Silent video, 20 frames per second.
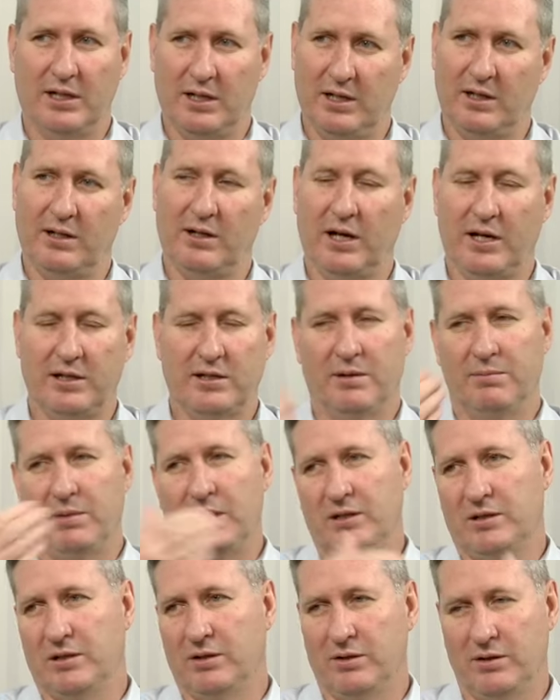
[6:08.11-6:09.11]
And as I
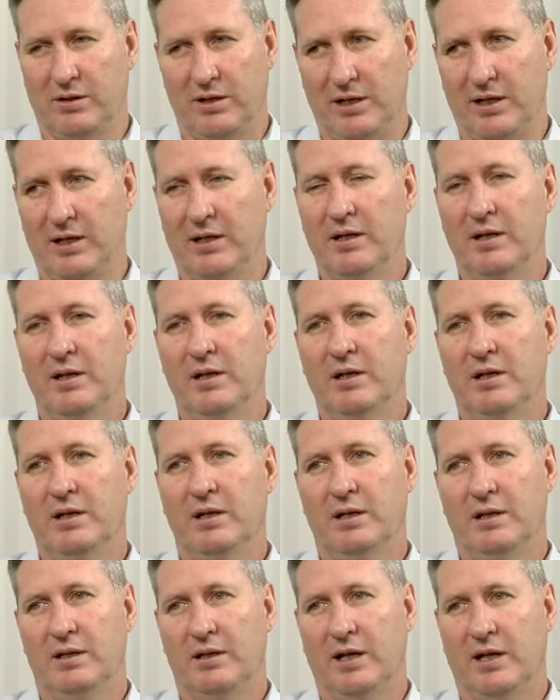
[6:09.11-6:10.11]
mentioned earlier,
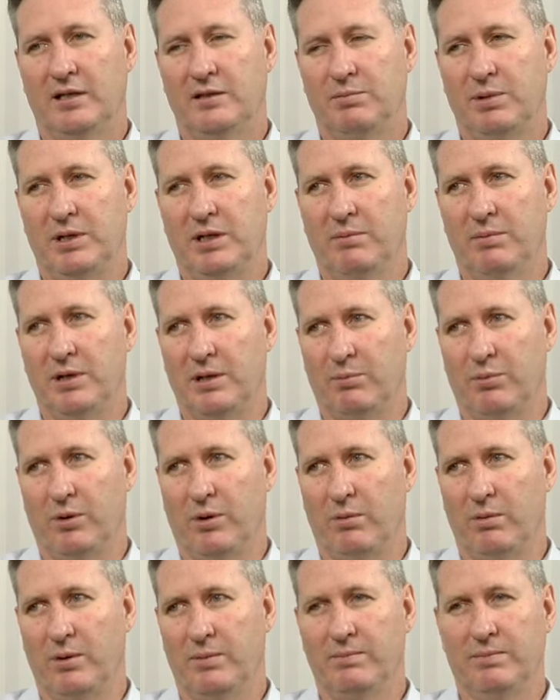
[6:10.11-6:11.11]
that's been a big
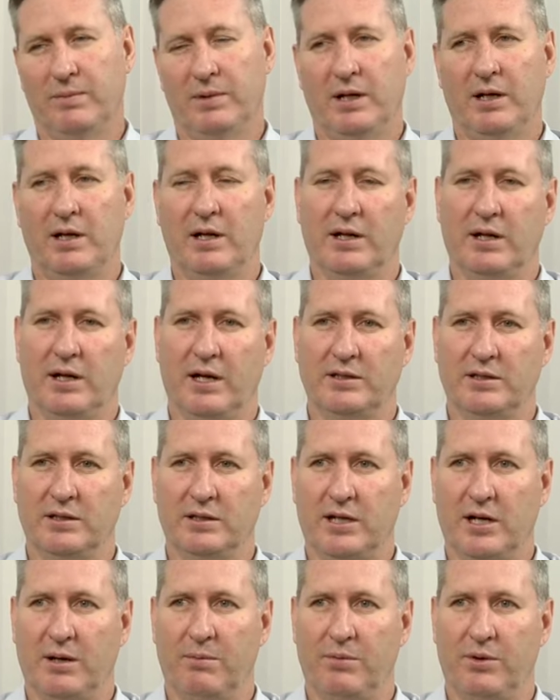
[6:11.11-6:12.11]
problem, and it
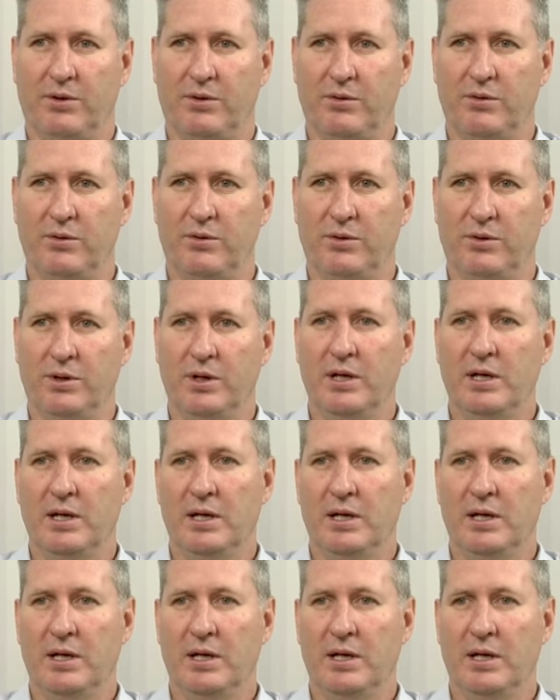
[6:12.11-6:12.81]
hasn't come through.